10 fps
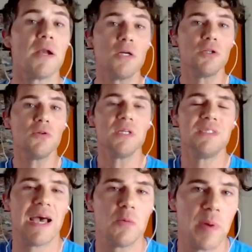including
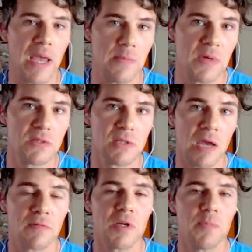down payments,
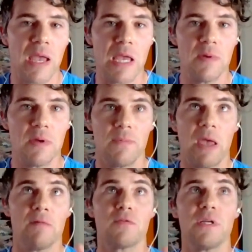every payment,
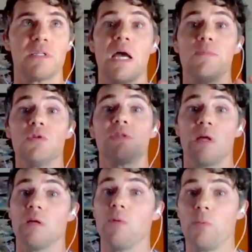every time you
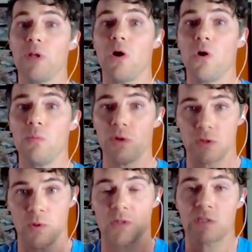sell a mobile home
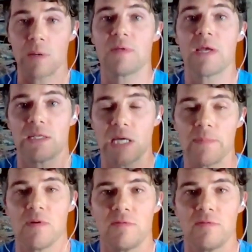with, with some type yeah.